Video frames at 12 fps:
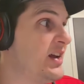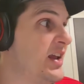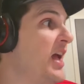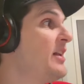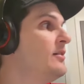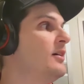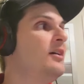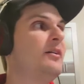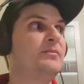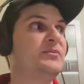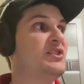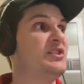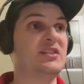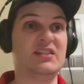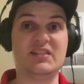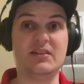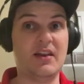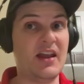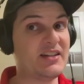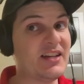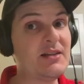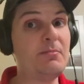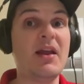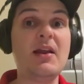Again, just
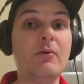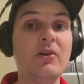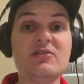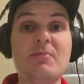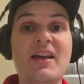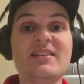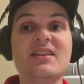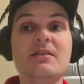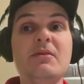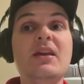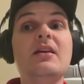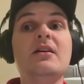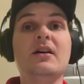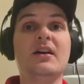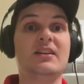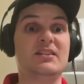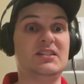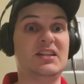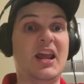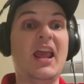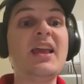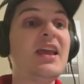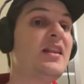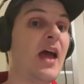anticipating where his man's going to be,
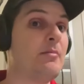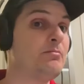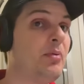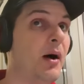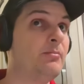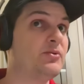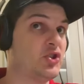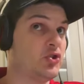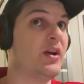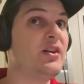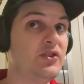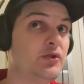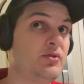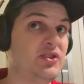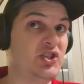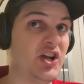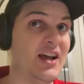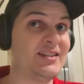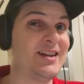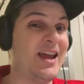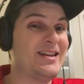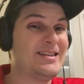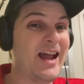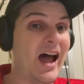taking that bump straight into his chest
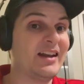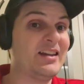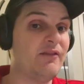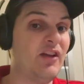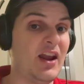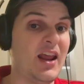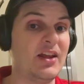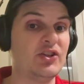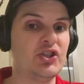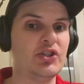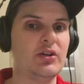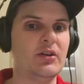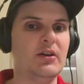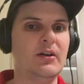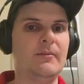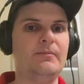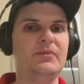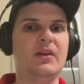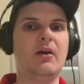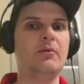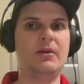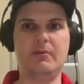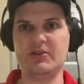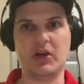and not giving an inch. You know,
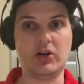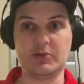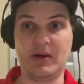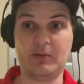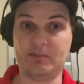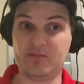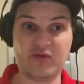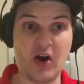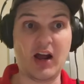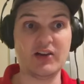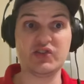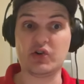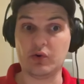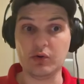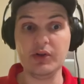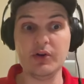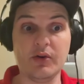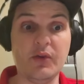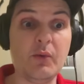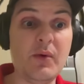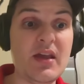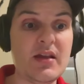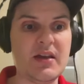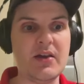we, we talked about Franz earlier in the
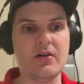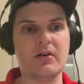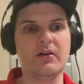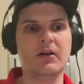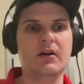week here.